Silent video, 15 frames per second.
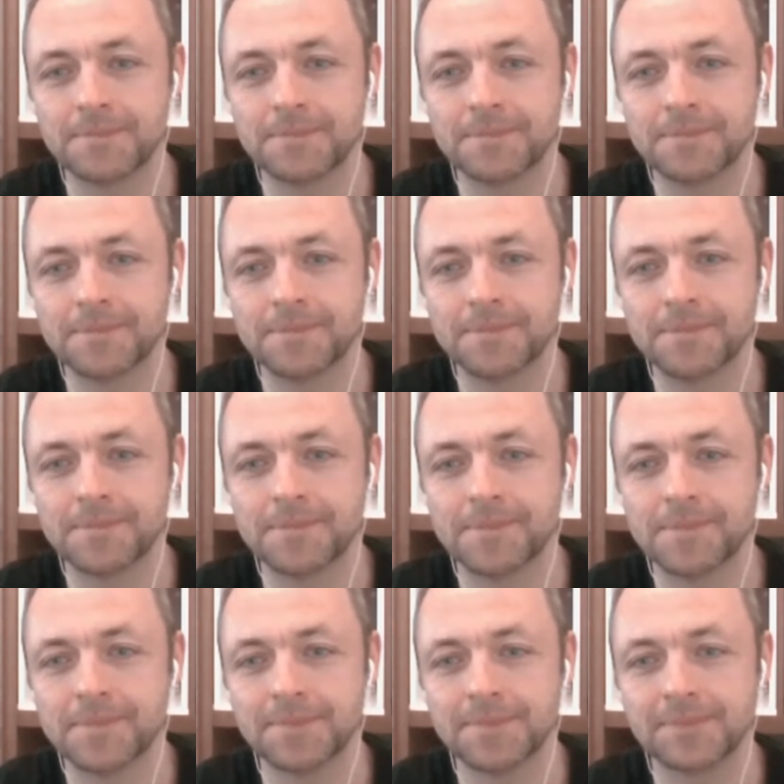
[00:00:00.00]

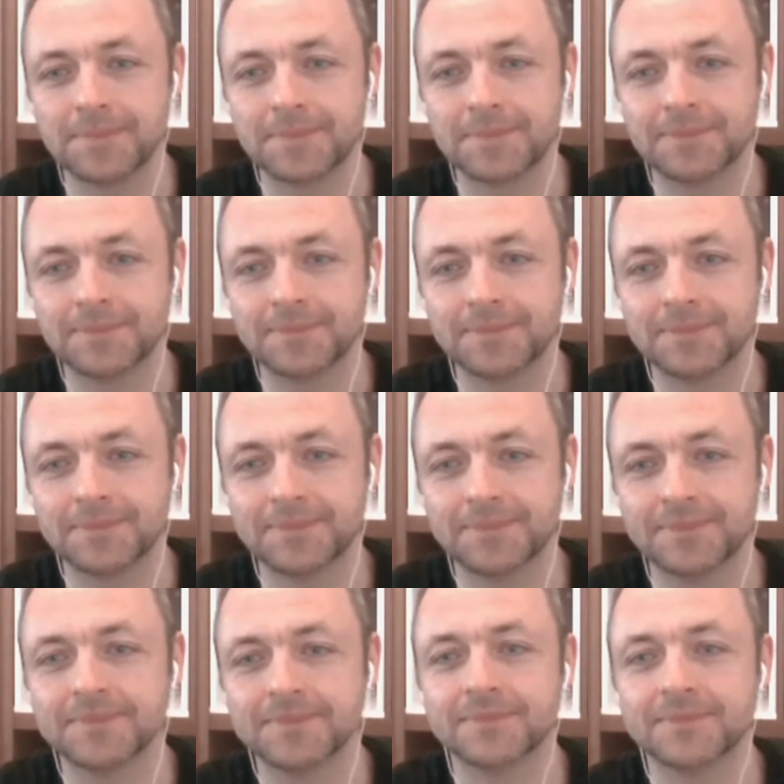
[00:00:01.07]

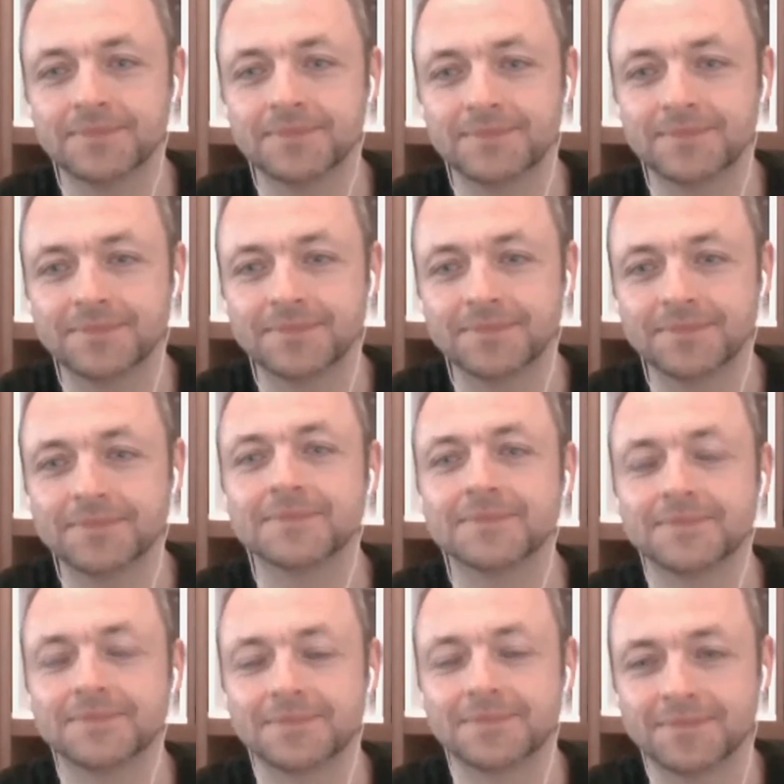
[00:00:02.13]

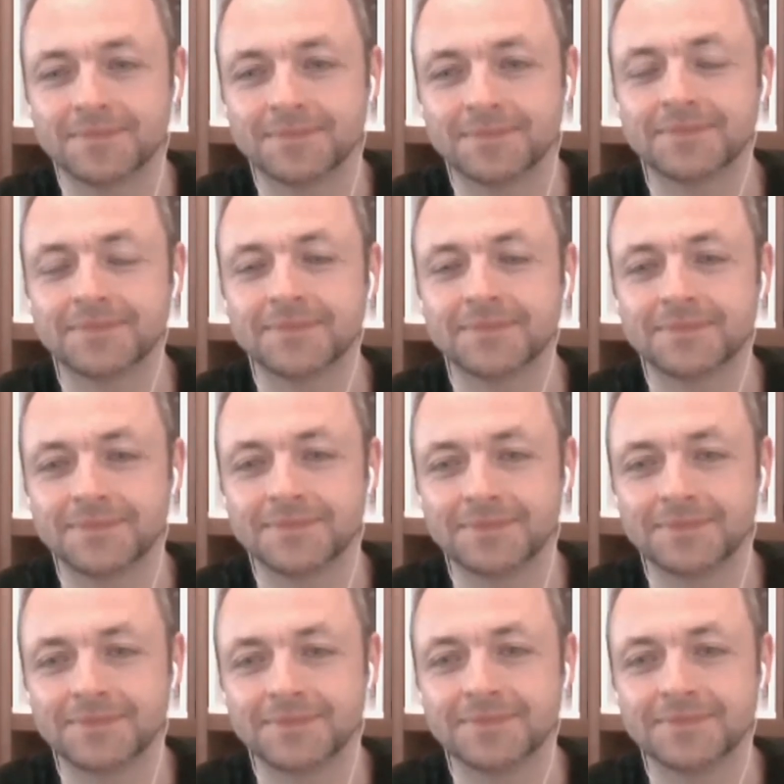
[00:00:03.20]

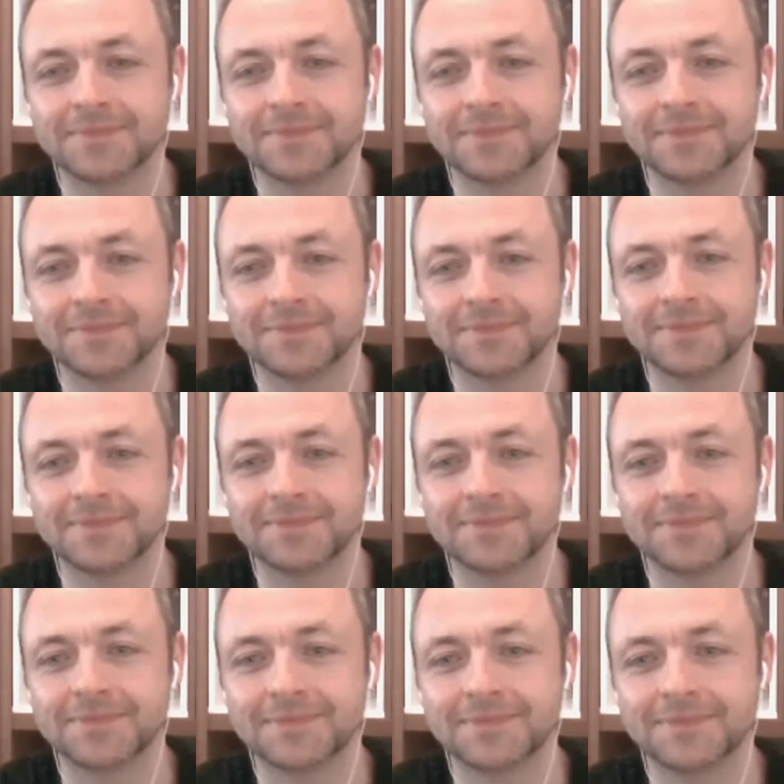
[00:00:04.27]

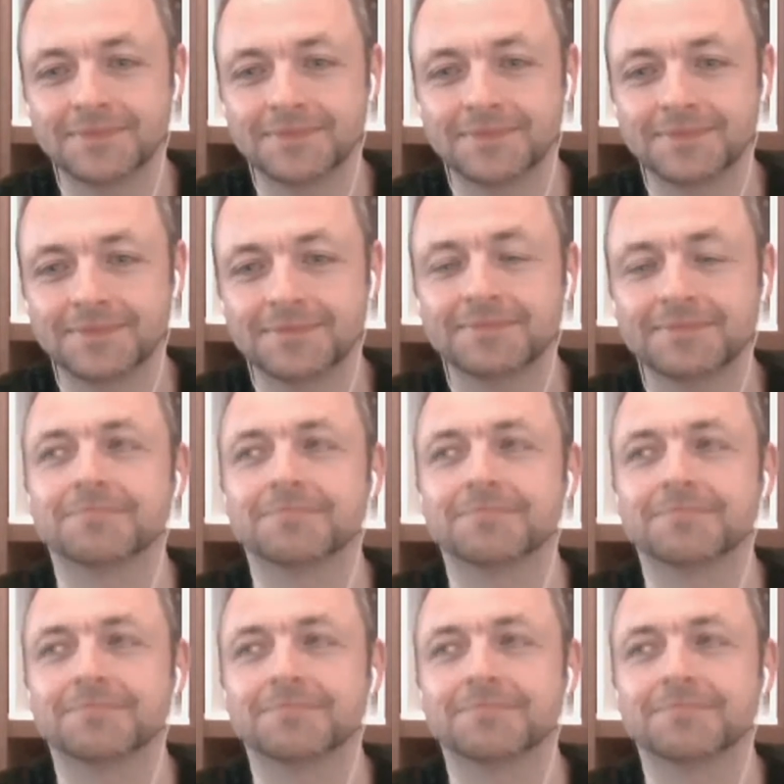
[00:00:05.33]
This person isn't speaking.